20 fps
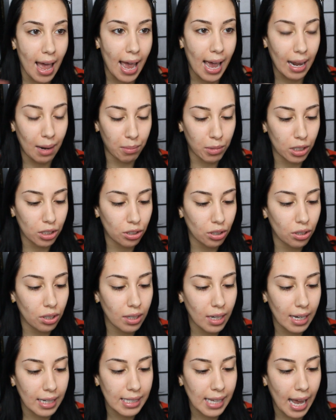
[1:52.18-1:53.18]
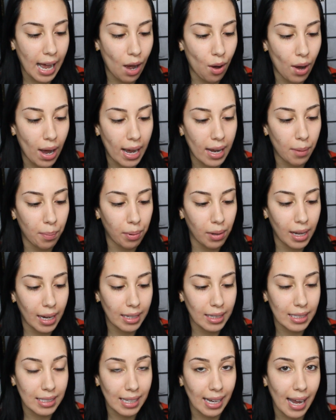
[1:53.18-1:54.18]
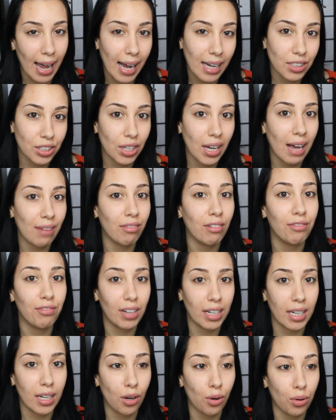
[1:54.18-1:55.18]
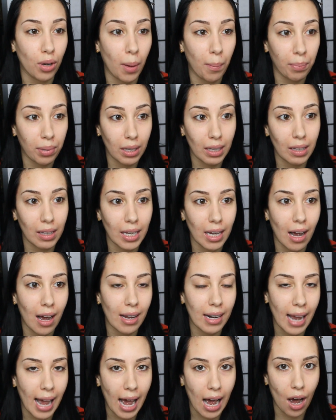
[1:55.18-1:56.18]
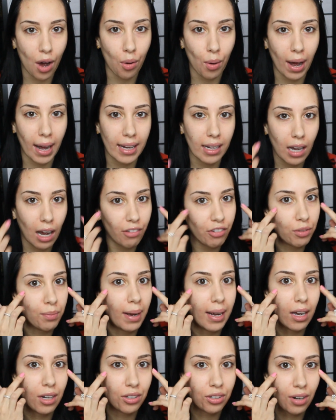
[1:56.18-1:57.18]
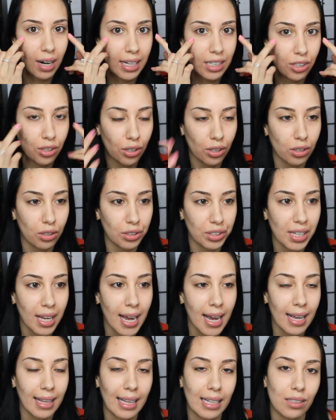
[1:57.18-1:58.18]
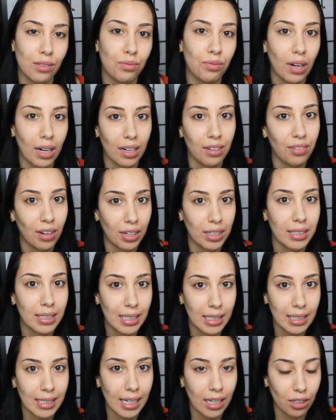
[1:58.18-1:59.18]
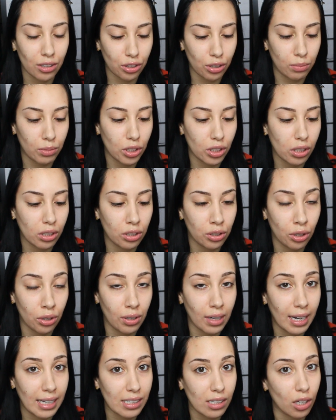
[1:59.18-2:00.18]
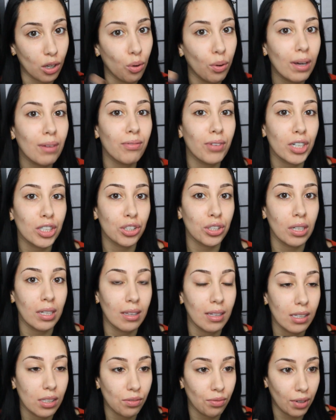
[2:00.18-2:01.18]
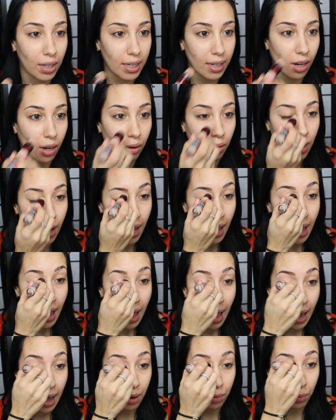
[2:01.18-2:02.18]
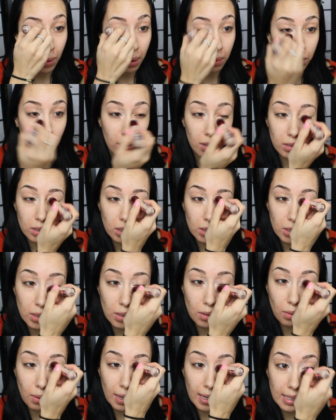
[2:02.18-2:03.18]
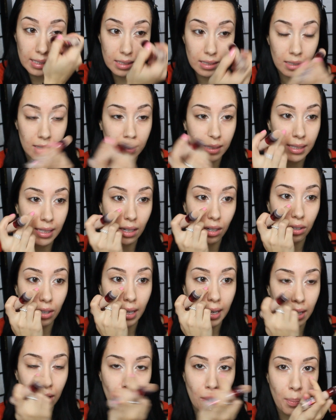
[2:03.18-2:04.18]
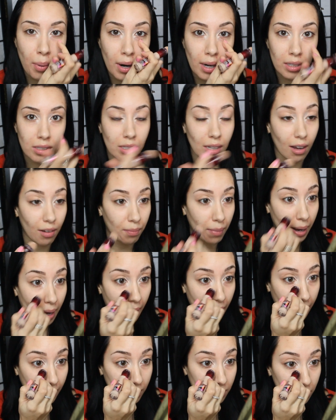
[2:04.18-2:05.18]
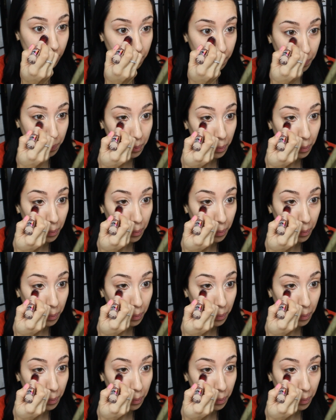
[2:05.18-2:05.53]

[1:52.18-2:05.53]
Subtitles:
And I'm going to show you guys how I apply this. I actually have a video completely on how I cover my under eye circles that's very, very detailed. So I'm just going to show you guys a quick version in this video. And what I'm going do is conceal the inner parts of my eyes.